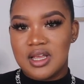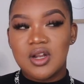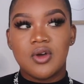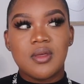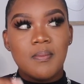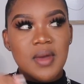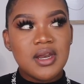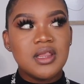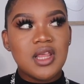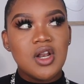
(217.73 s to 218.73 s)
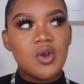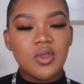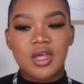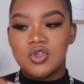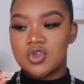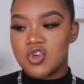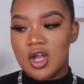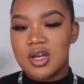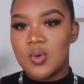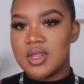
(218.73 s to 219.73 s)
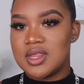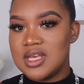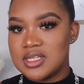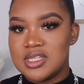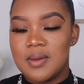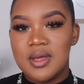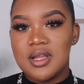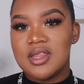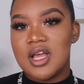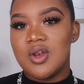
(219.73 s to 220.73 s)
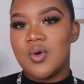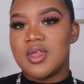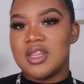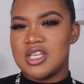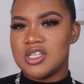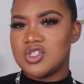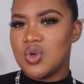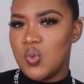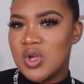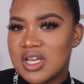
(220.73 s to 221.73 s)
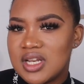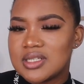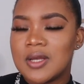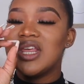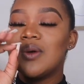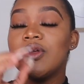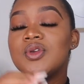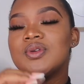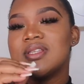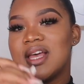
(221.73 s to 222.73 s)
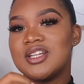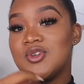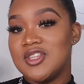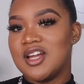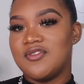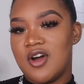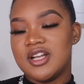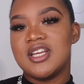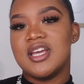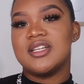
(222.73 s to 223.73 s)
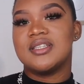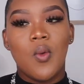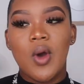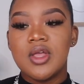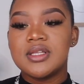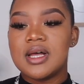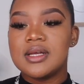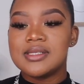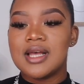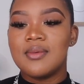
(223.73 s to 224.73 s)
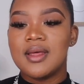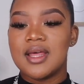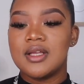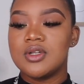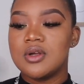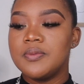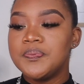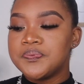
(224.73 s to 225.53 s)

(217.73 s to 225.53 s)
You know, the minute they know that you're struggling with this, the minute they know that this is your weakness, they will use that to their advantage. When you tell someone that, you know,